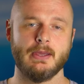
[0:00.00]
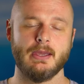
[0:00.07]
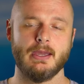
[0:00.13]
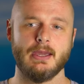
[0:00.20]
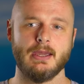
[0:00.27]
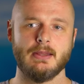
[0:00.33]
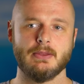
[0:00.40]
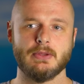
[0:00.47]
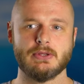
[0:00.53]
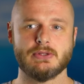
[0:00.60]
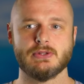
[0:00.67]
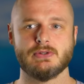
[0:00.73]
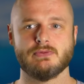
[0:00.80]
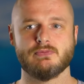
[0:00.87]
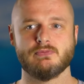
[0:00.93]
And this
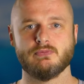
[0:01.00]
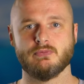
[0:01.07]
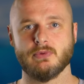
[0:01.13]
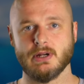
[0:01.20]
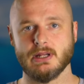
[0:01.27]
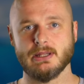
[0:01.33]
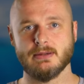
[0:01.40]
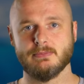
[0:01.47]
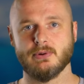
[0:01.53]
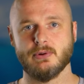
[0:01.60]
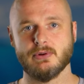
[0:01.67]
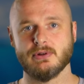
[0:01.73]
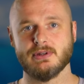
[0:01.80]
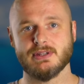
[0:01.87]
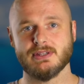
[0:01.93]
is really
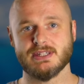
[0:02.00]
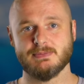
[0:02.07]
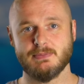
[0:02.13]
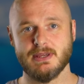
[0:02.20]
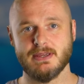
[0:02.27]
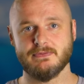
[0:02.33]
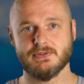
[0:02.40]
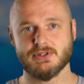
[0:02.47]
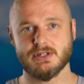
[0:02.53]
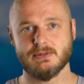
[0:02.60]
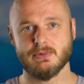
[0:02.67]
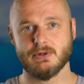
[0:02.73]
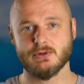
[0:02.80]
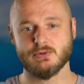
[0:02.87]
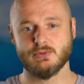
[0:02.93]
important in spearfishing
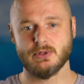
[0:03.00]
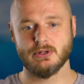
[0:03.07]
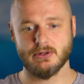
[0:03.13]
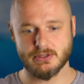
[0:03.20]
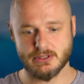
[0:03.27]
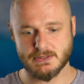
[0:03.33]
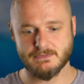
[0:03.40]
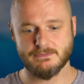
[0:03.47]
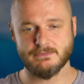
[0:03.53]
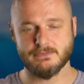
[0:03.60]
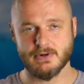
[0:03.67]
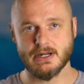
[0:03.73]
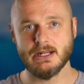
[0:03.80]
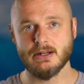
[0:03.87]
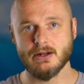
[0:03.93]
because we're not just
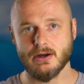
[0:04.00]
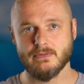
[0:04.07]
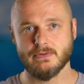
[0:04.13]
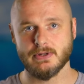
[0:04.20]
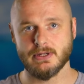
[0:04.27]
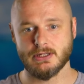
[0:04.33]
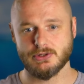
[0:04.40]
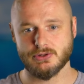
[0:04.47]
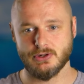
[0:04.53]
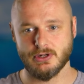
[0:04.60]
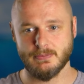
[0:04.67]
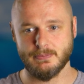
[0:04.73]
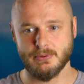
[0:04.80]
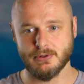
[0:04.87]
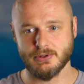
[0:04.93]
free diving and trying to
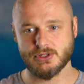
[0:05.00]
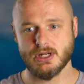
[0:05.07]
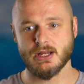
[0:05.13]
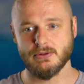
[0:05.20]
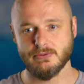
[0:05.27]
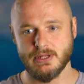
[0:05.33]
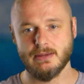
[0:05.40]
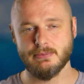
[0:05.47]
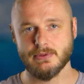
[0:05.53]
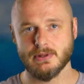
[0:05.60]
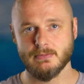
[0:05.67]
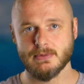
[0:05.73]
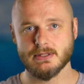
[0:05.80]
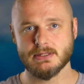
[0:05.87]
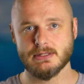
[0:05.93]
push our depth
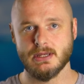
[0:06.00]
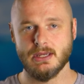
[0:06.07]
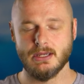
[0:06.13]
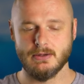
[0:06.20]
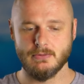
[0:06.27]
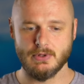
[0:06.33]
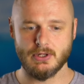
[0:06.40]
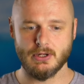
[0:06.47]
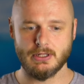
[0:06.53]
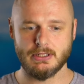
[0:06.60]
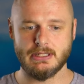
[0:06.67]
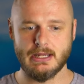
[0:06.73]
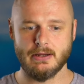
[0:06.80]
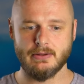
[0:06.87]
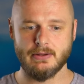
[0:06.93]
limits. We're going
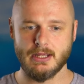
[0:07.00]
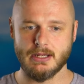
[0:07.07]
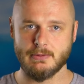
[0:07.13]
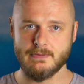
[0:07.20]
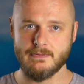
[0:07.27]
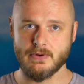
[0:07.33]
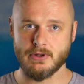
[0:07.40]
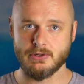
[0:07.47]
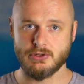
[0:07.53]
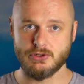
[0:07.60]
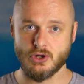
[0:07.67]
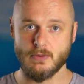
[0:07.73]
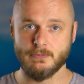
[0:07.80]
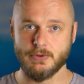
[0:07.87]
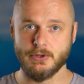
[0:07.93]
down there and we've got a
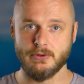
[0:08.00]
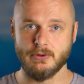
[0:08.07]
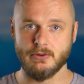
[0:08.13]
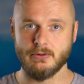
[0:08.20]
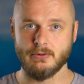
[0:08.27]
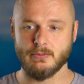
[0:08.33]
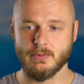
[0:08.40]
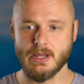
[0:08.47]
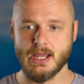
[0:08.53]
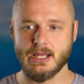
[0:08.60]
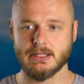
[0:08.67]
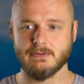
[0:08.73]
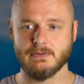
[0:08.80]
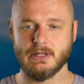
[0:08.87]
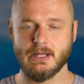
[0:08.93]
job to do. We're
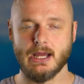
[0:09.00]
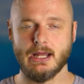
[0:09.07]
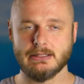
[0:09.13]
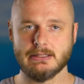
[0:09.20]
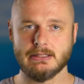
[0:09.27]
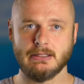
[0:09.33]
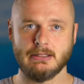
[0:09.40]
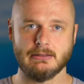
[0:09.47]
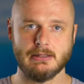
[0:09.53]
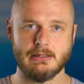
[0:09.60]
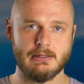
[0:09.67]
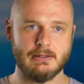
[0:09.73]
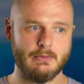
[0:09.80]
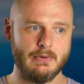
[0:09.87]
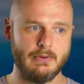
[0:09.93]
actively hunting,
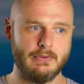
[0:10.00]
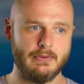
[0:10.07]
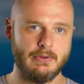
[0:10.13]
dealing with,